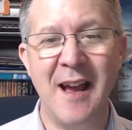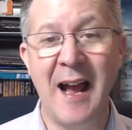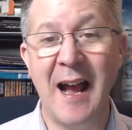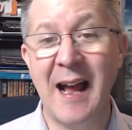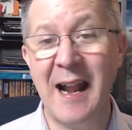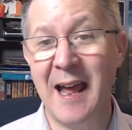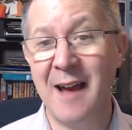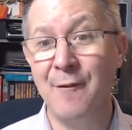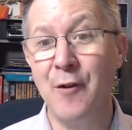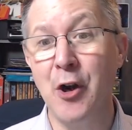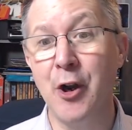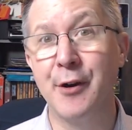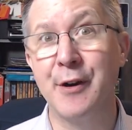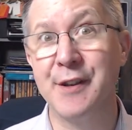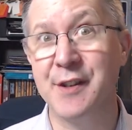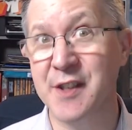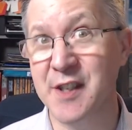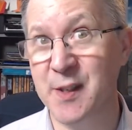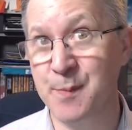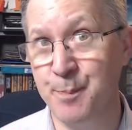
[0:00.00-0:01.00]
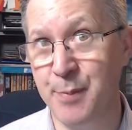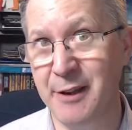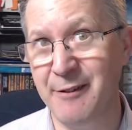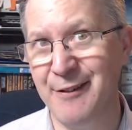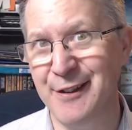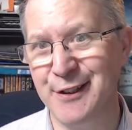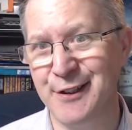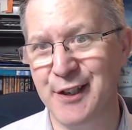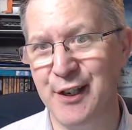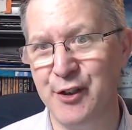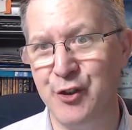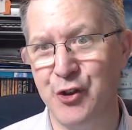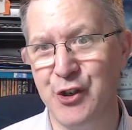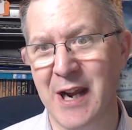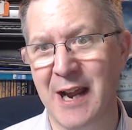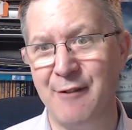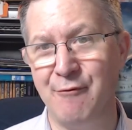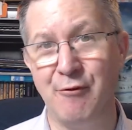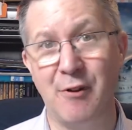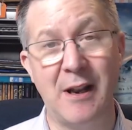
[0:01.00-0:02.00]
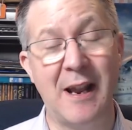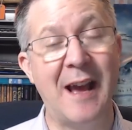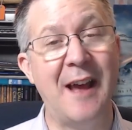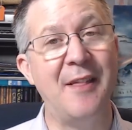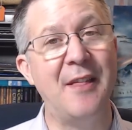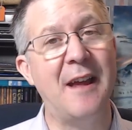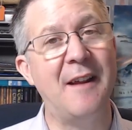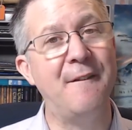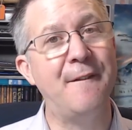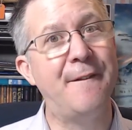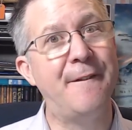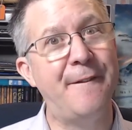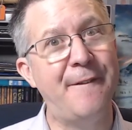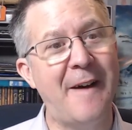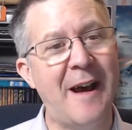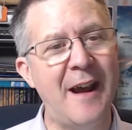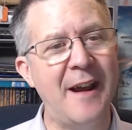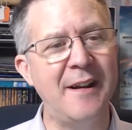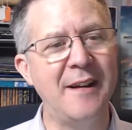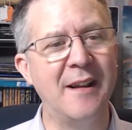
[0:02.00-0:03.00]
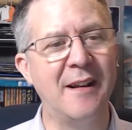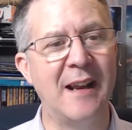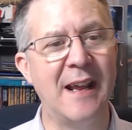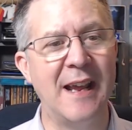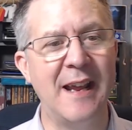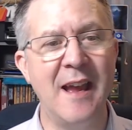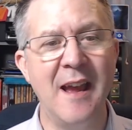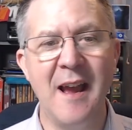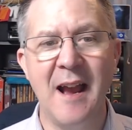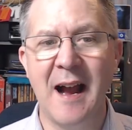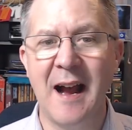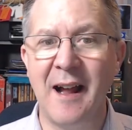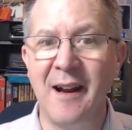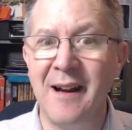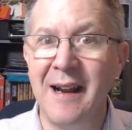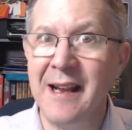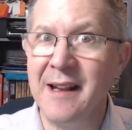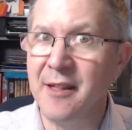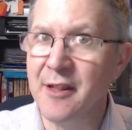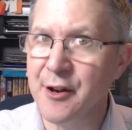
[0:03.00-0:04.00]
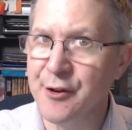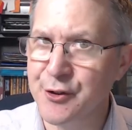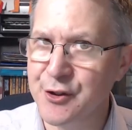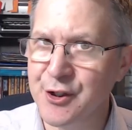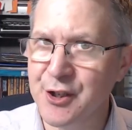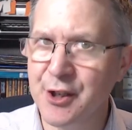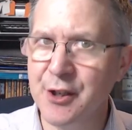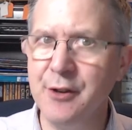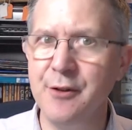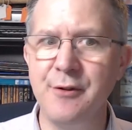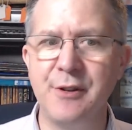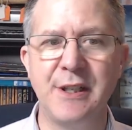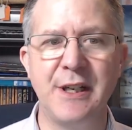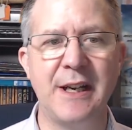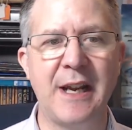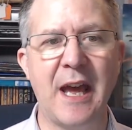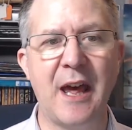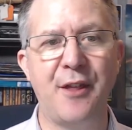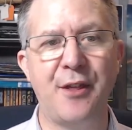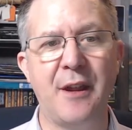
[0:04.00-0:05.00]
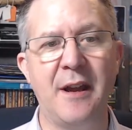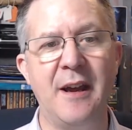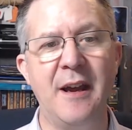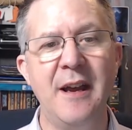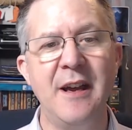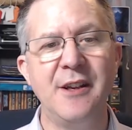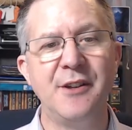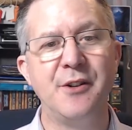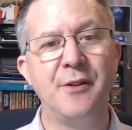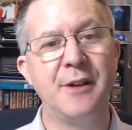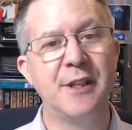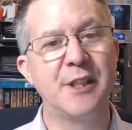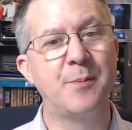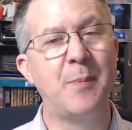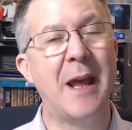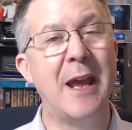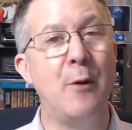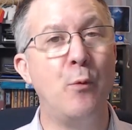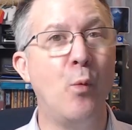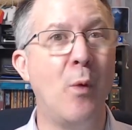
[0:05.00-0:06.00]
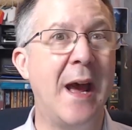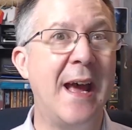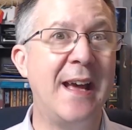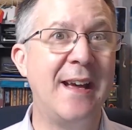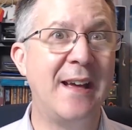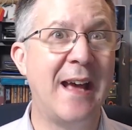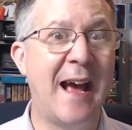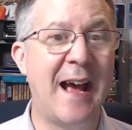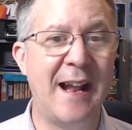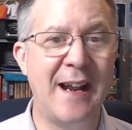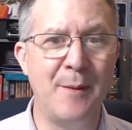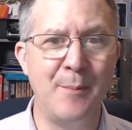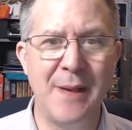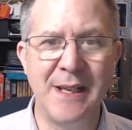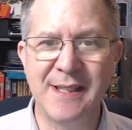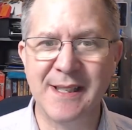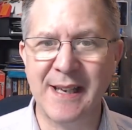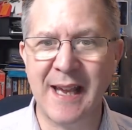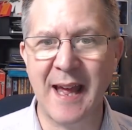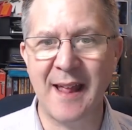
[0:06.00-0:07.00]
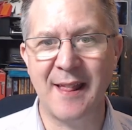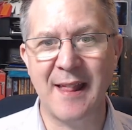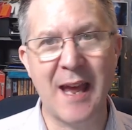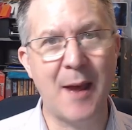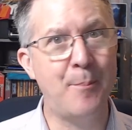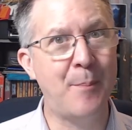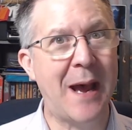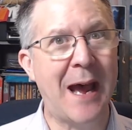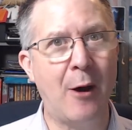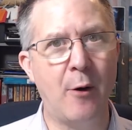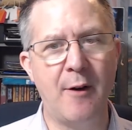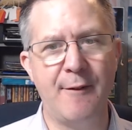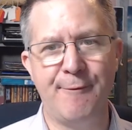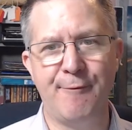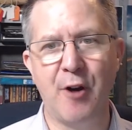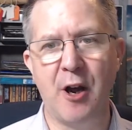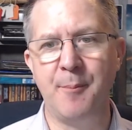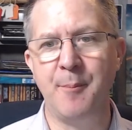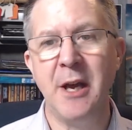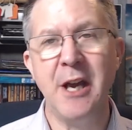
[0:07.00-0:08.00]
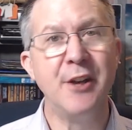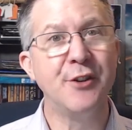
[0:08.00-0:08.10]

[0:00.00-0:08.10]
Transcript: I'll have a look at spirits in general and then finally I'll link the two together to explain where Animists get their power from.